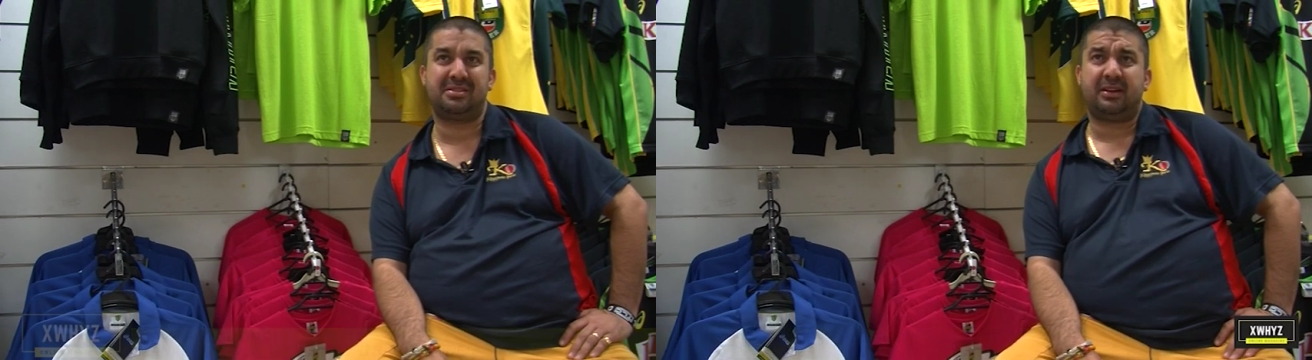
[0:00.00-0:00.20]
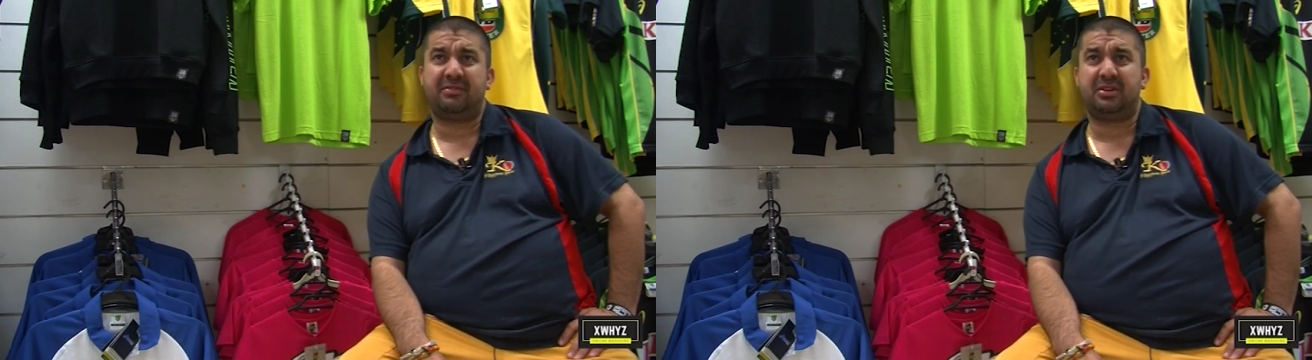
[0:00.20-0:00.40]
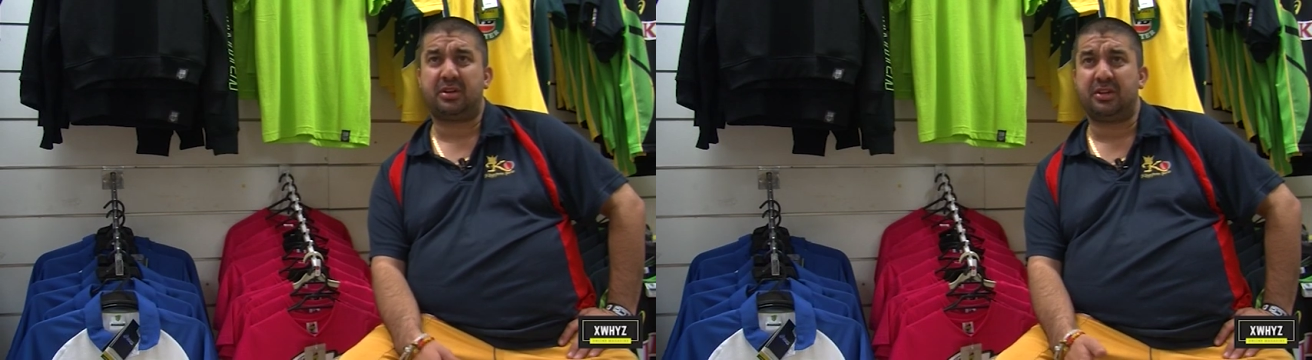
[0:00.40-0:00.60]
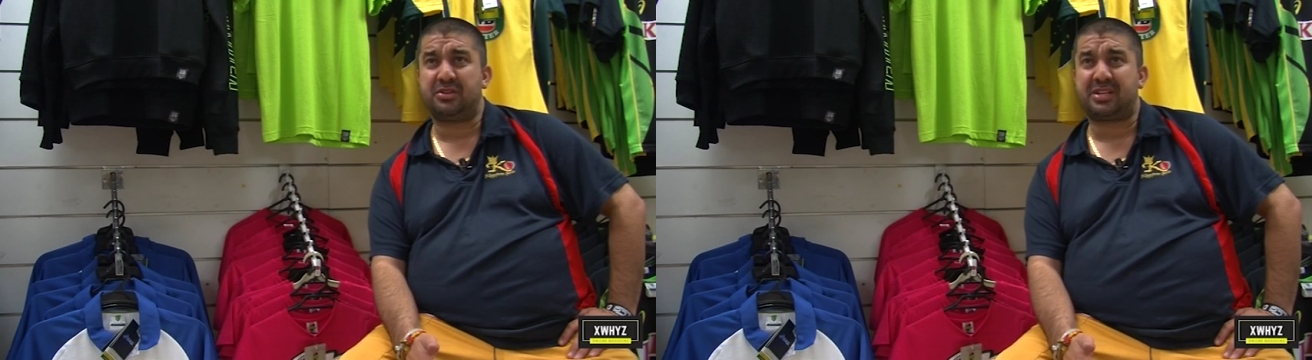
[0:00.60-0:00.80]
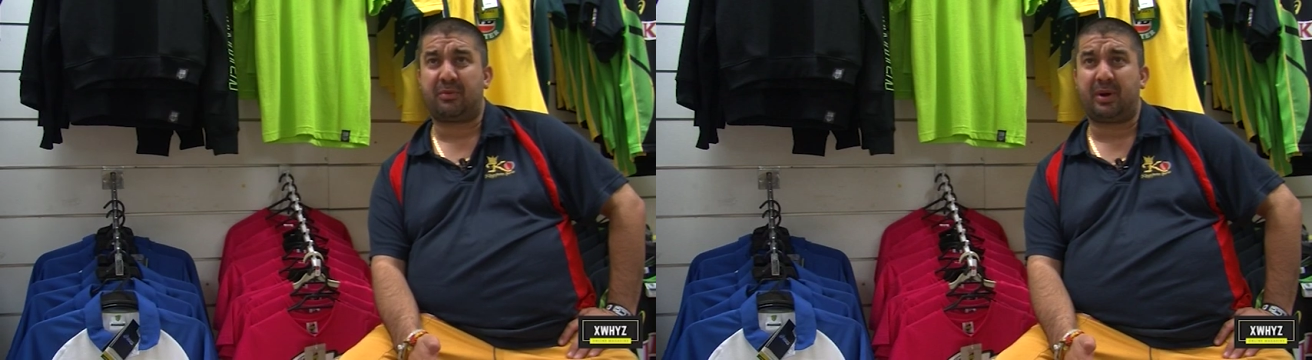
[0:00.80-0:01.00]
If you look at New
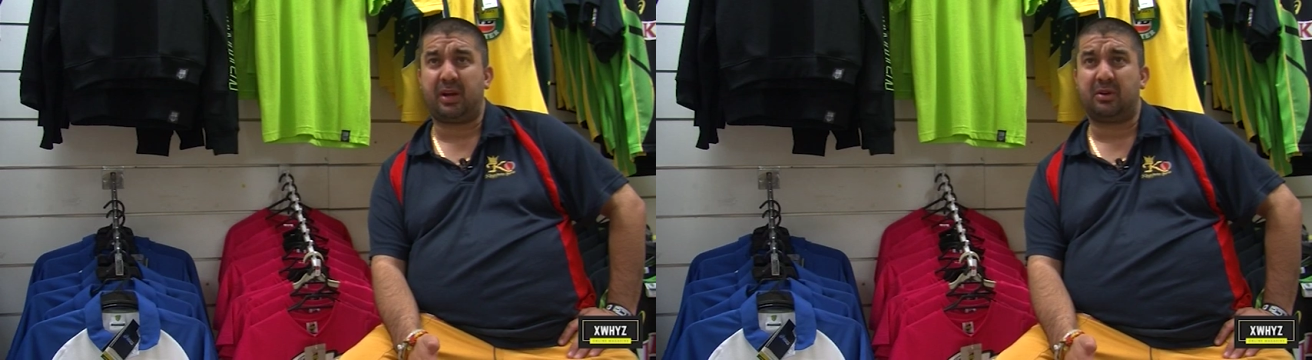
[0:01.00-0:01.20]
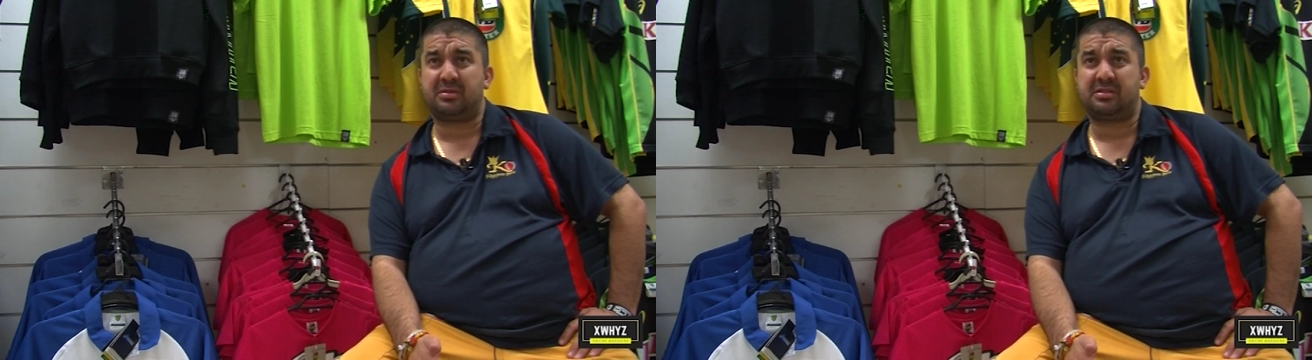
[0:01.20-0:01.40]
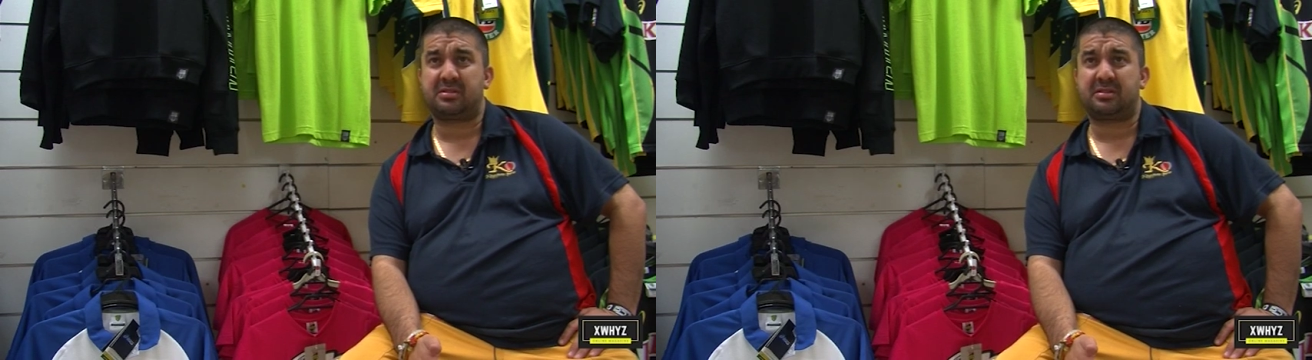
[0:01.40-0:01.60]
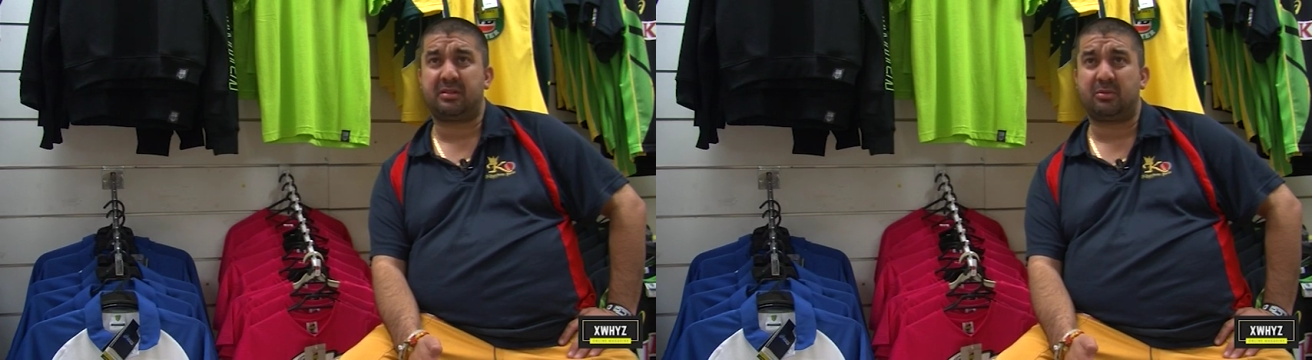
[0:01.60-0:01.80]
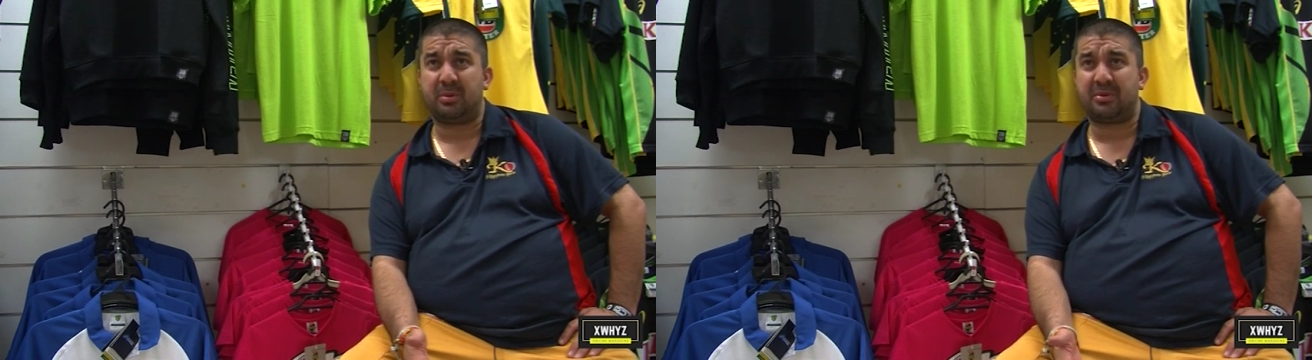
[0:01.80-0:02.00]
South Wales,
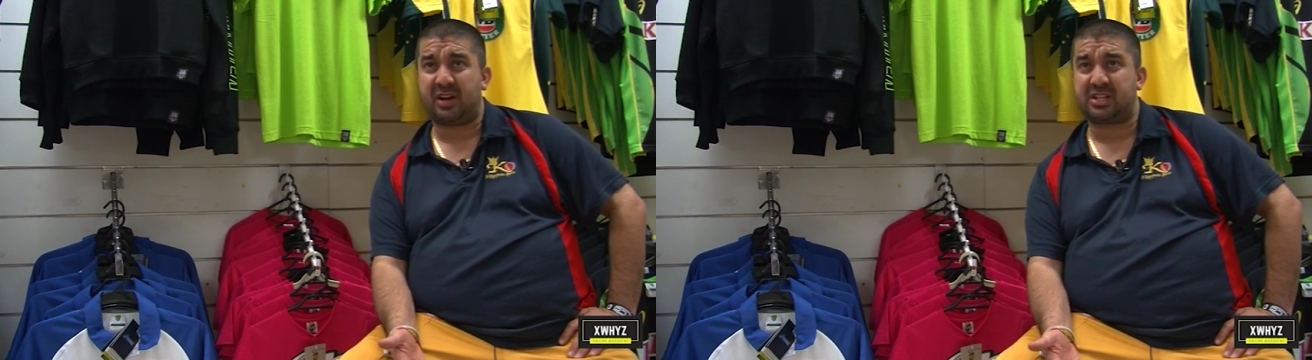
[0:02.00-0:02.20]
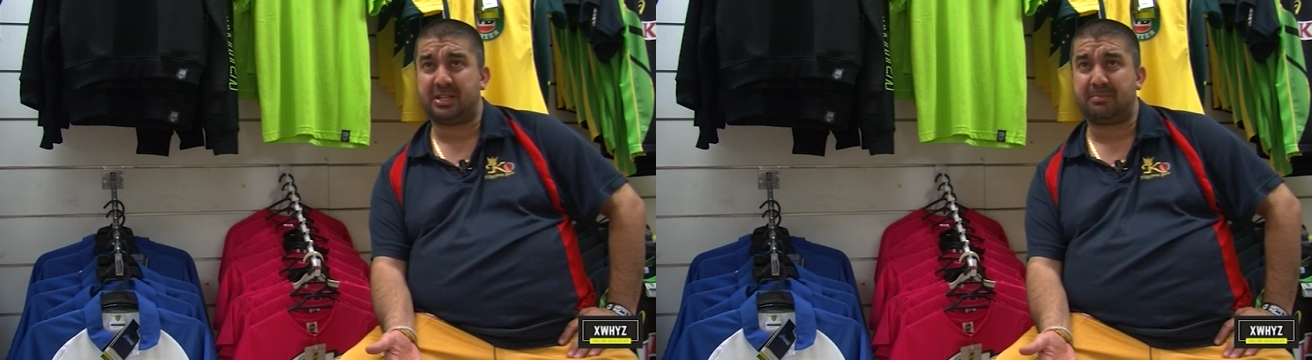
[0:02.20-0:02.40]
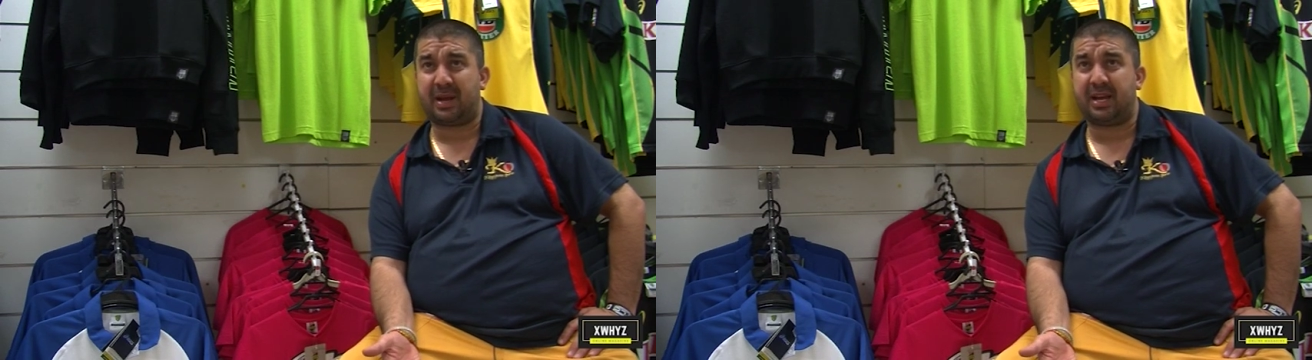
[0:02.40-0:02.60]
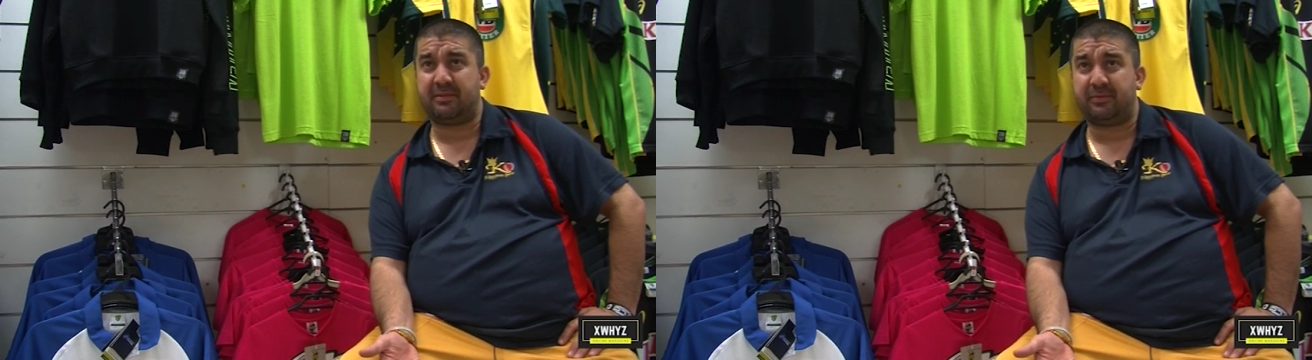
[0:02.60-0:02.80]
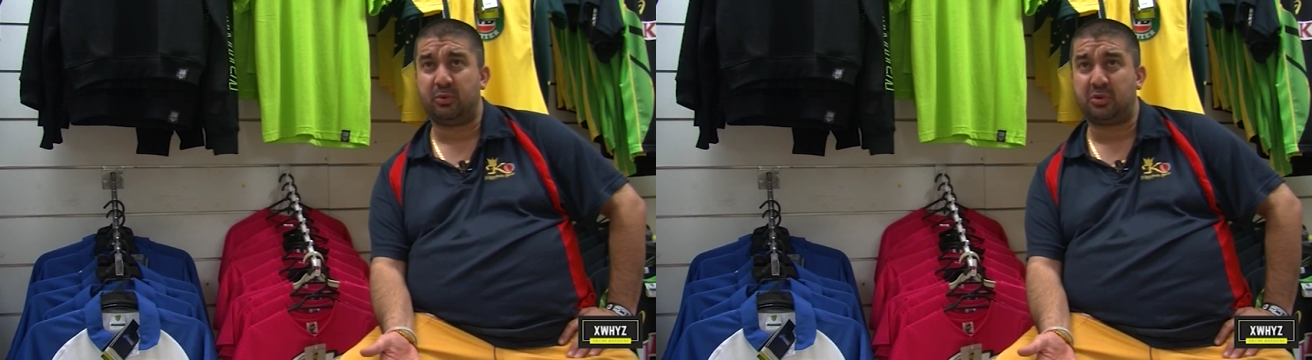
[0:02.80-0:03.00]
the women are actually paid
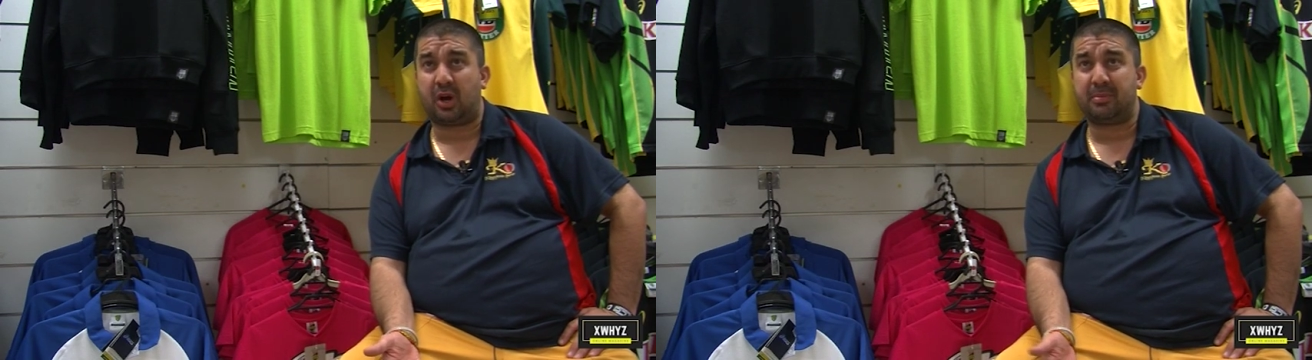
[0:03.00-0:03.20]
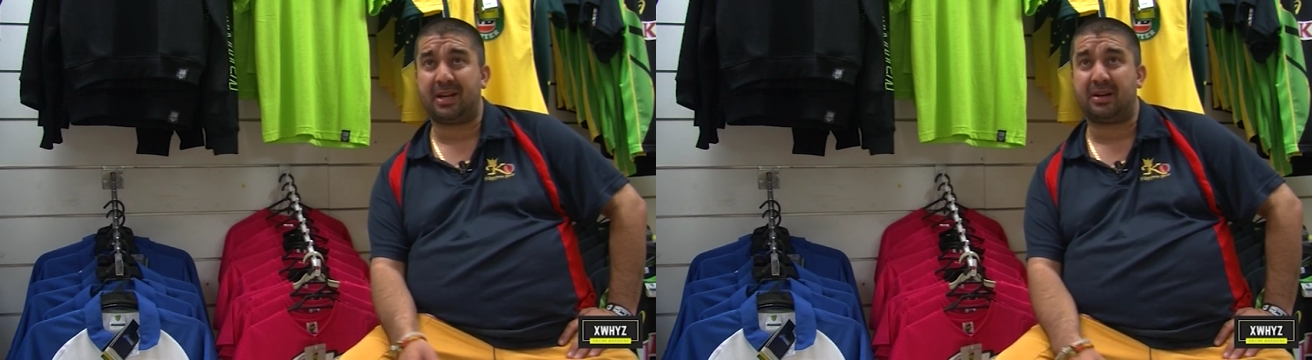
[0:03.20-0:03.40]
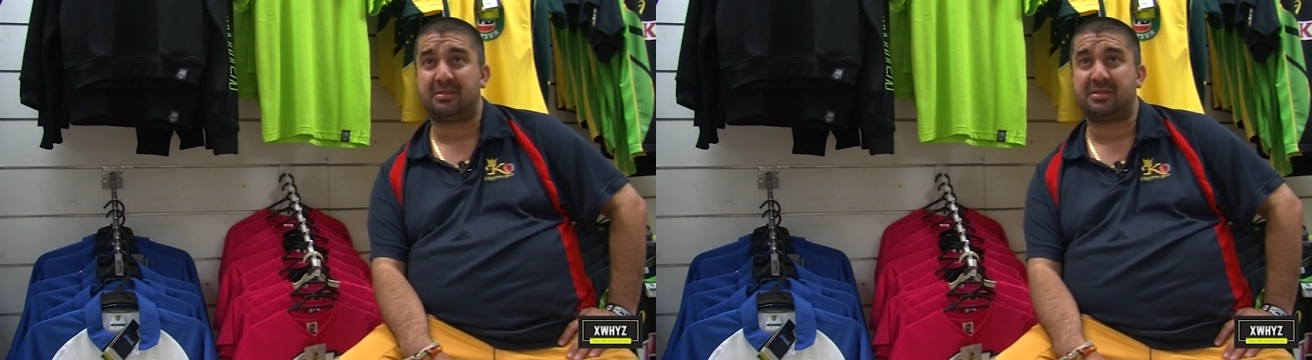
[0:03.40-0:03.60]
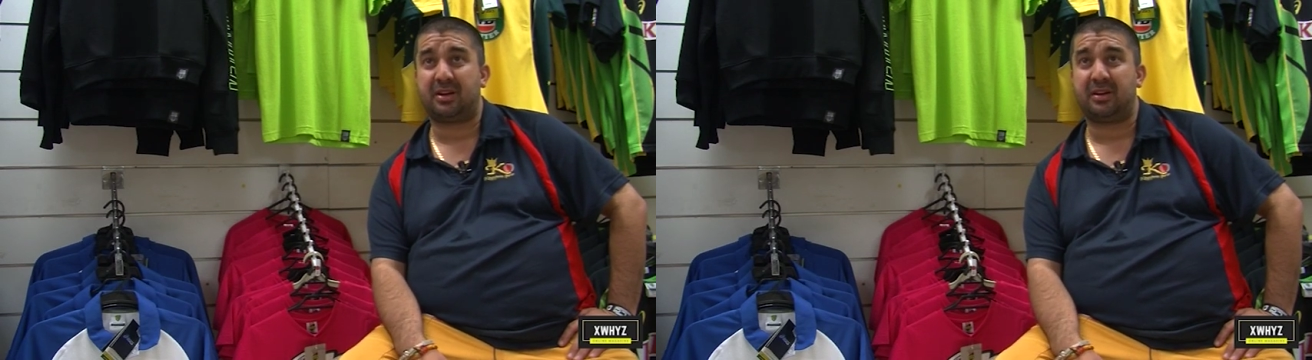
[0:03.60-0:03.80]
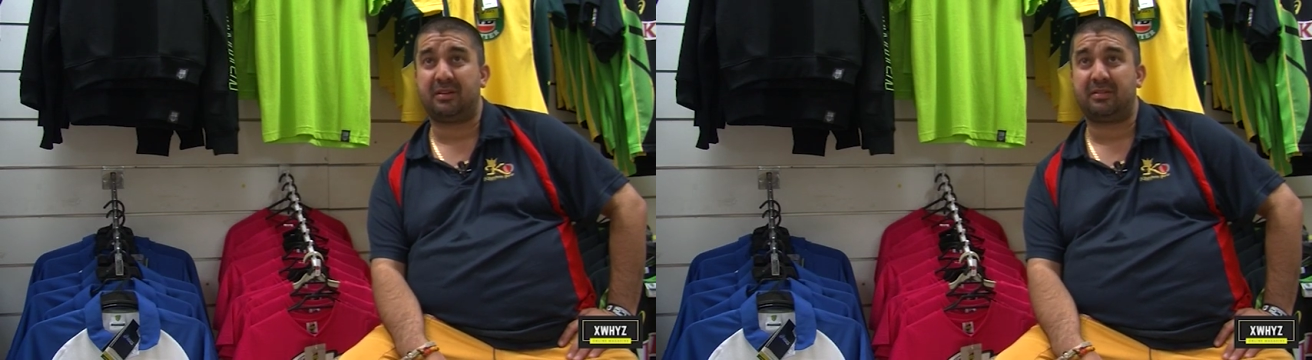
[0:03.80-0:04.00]
full time now.
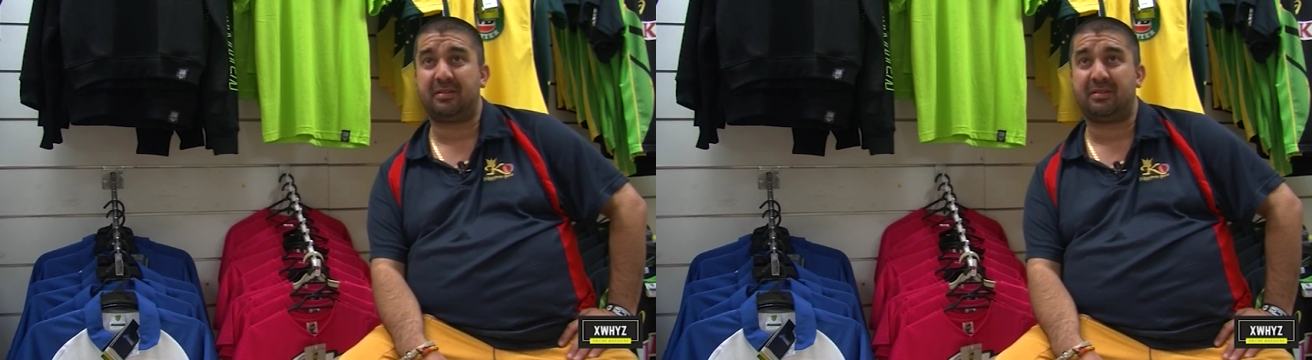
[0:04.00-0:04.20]
So